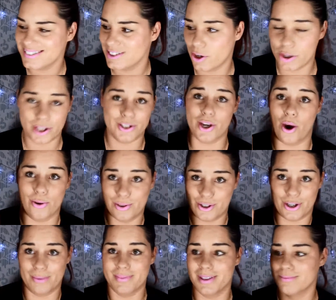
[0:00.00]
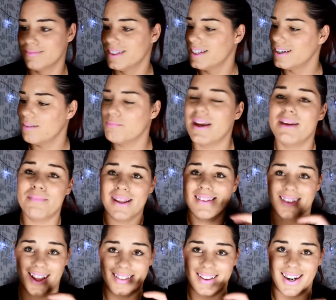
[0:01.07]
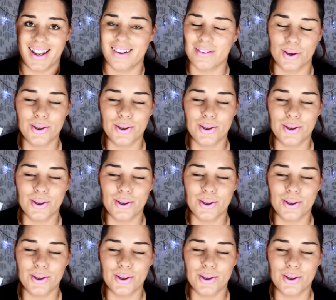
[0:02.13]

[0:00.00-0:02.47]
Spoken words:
No, you don't trim them. Me meant like the length.